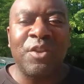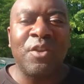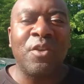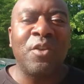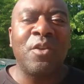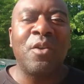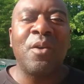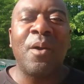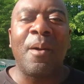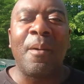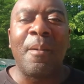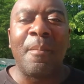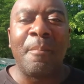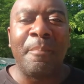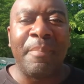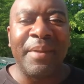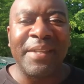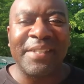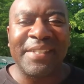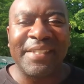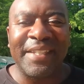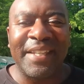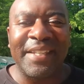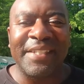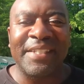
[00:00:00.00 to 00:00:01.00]
your
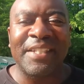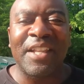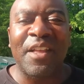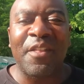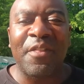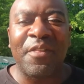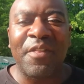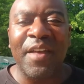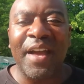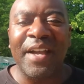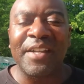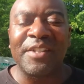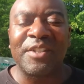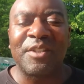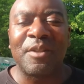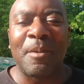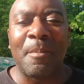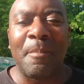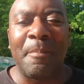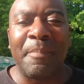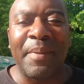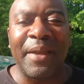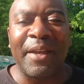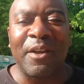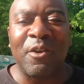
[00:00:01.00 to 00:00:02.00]
business thanks to
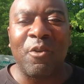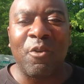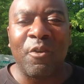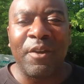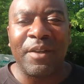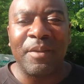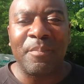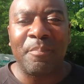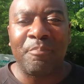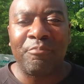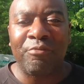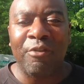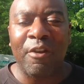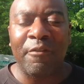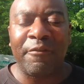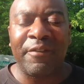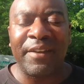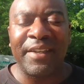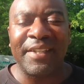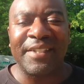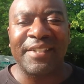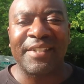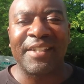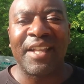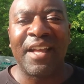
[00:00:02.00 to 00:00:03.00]
Bitcoin
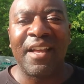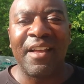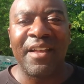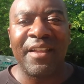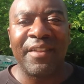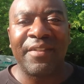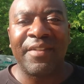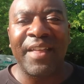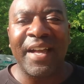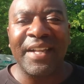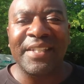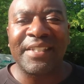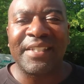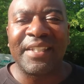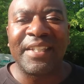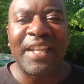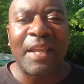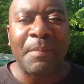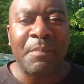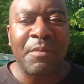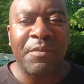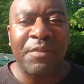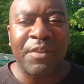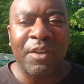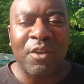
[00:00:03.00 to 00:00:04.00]
profits. That's the
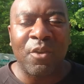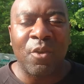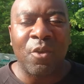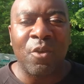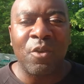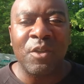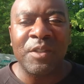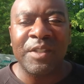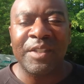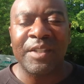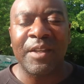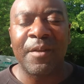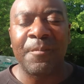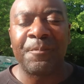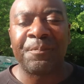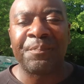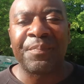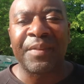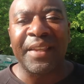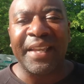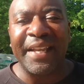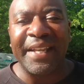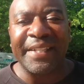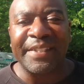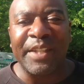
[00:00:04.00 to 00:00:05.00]
name of the course.
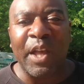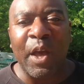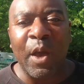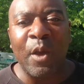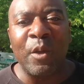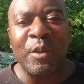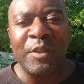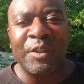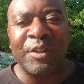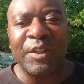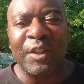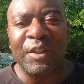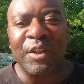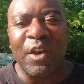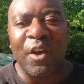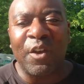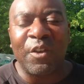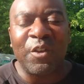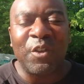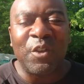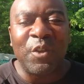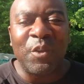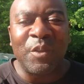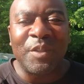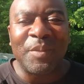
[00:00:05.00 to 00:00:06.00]
It's hosted
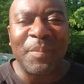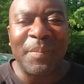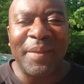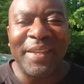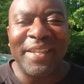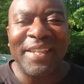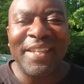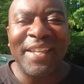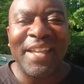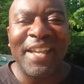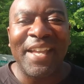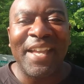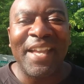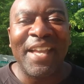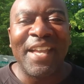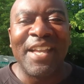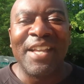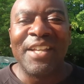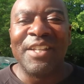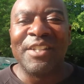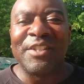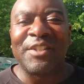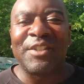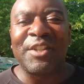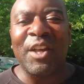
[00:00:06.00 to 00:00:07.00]
on Udemy.
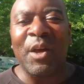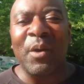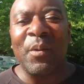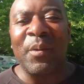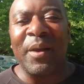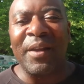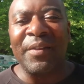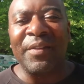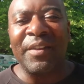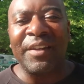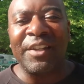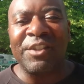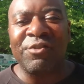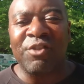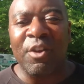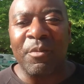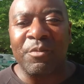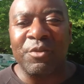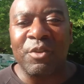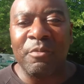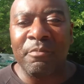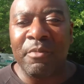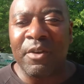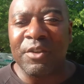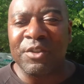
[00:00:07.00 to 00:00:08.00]
So in the
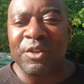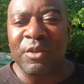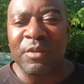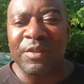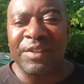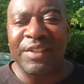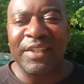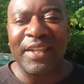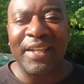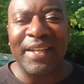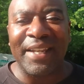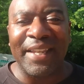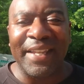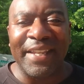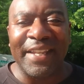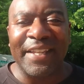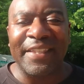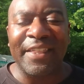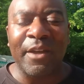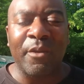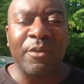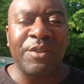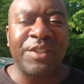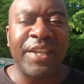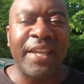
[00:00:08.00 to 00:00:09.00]
description box, you'll see a link
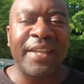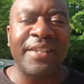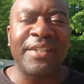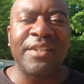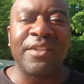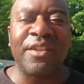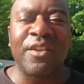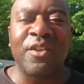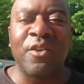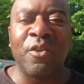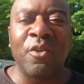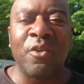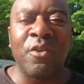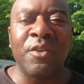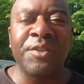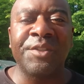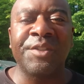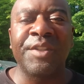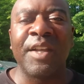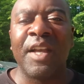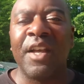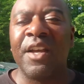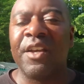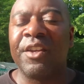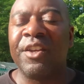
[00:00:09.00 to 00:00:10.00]
that will take you to the
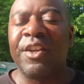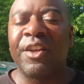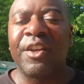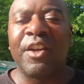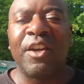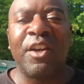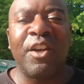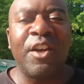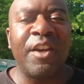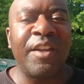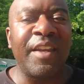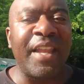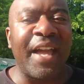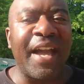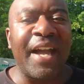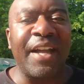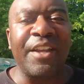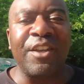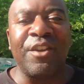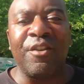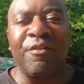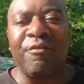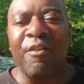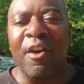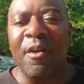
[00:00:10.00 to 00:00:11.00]
course. You can learn
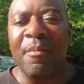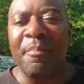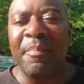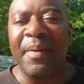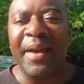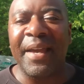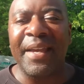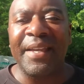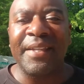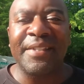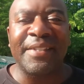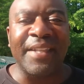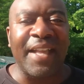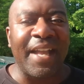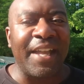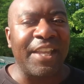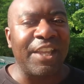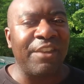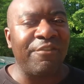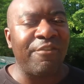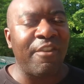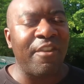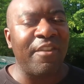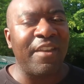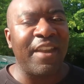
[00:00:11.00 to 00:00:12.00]
at your own pace, at
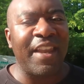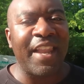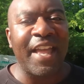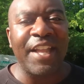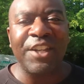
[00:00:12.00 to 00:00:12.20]
your own